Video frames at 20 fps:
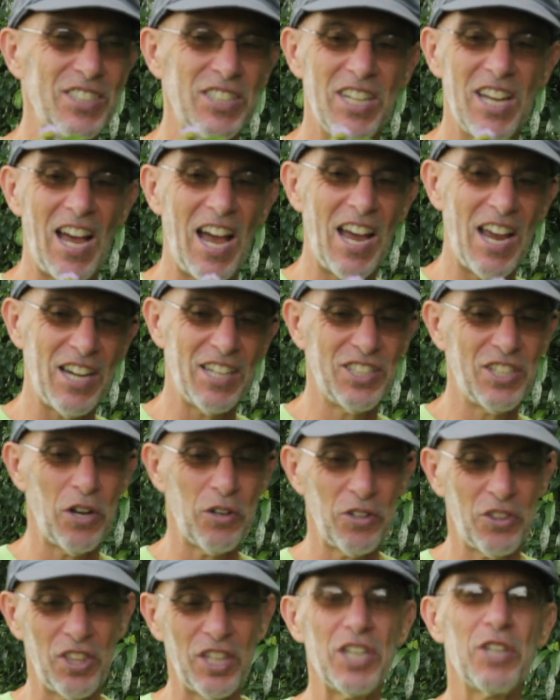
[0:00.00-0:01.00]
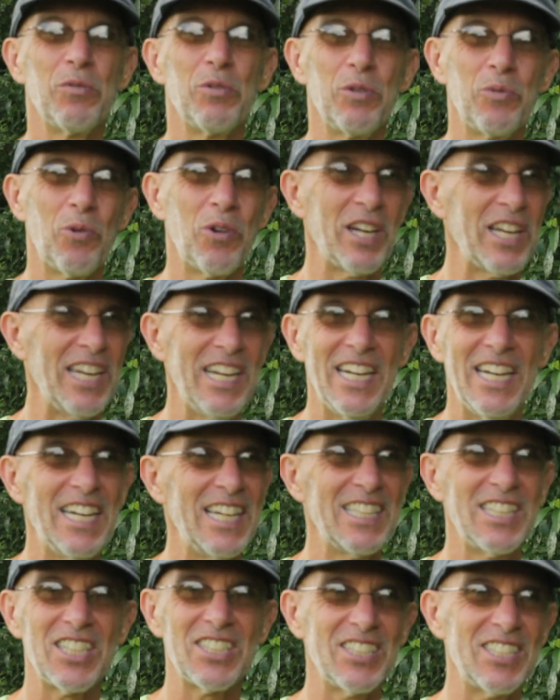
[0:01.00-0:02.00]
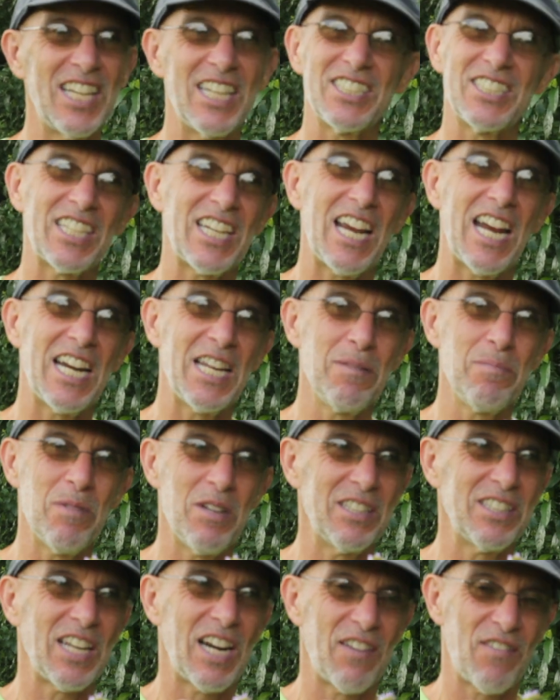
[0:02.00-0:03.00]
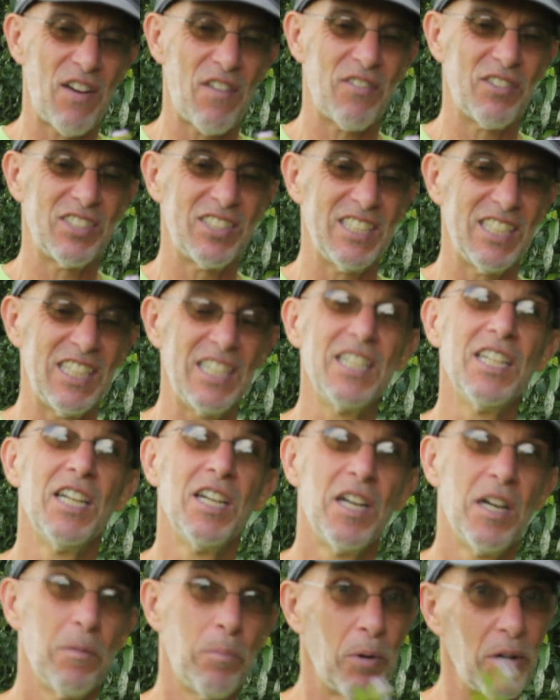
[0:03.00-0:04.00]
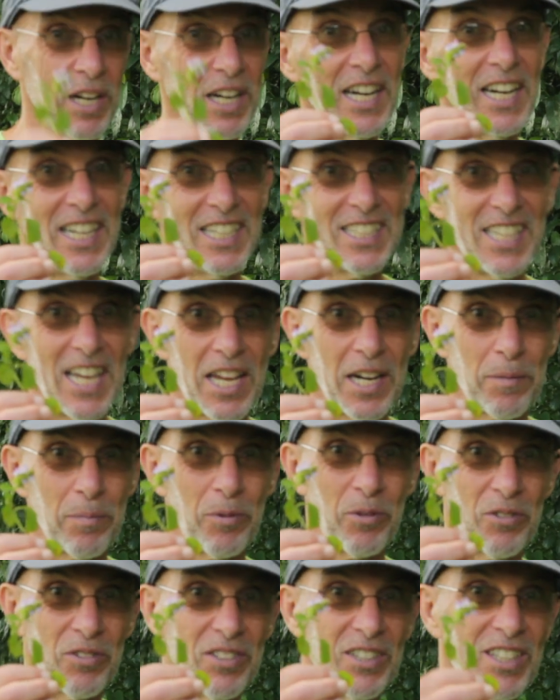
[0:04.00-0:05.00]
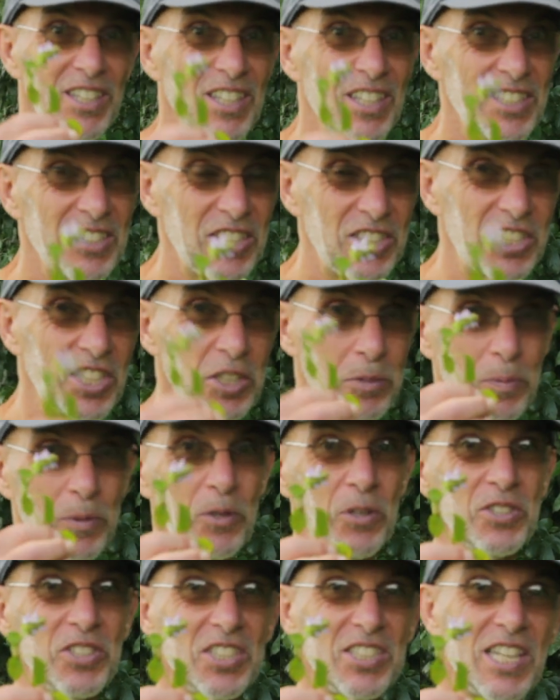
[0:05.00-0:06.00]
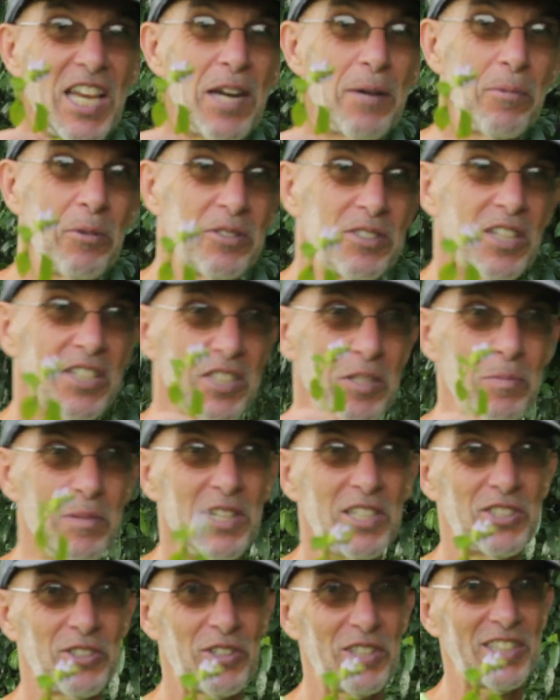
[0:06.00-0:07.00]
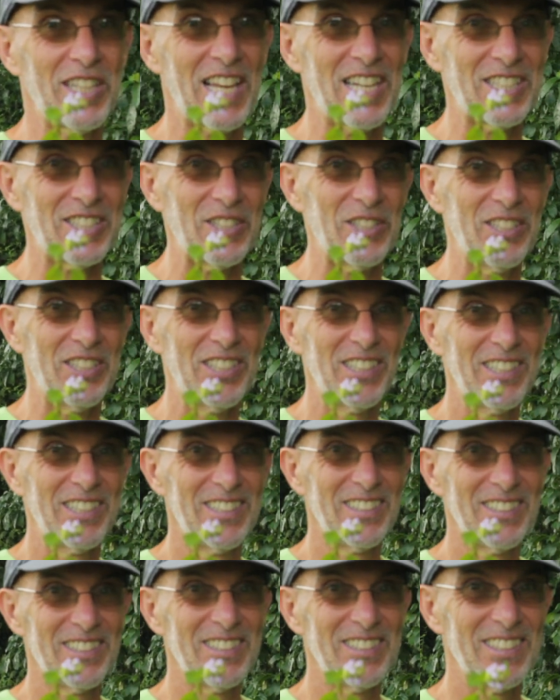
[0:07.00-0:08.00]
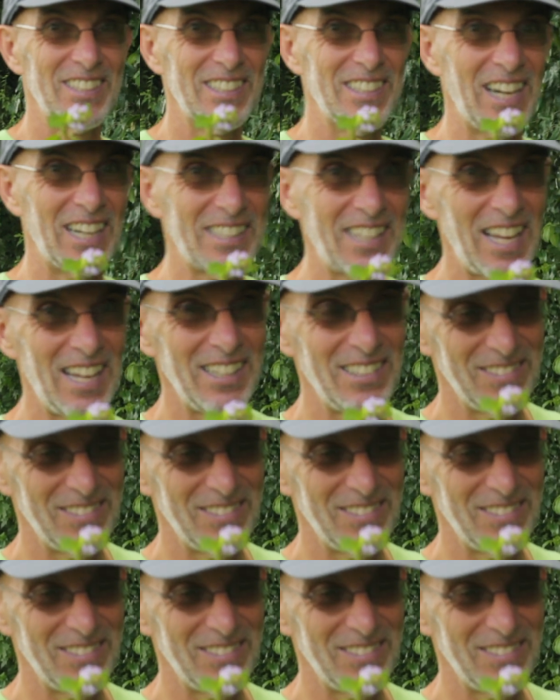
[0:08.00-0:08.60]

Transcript: I don't think you would want to eat it. It doesn't taste like any mint that I've ever seen, but it is edible. So just because it's edible doesn't mean it's going to taste good. Got that?